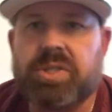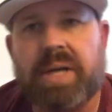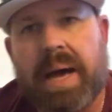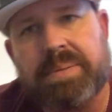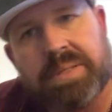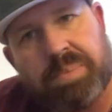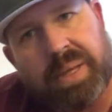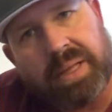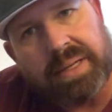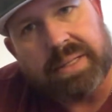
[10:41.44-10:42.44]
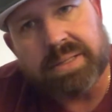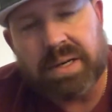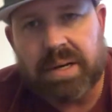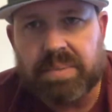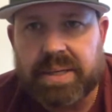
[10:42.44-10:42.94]
job stability.
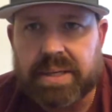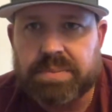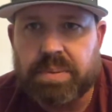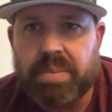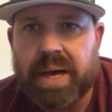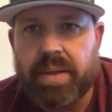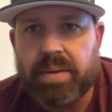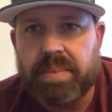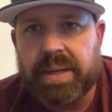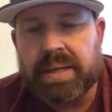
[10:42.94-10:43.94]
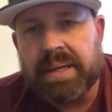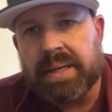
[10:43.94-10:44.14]
Sorry, my neck's been bothering me.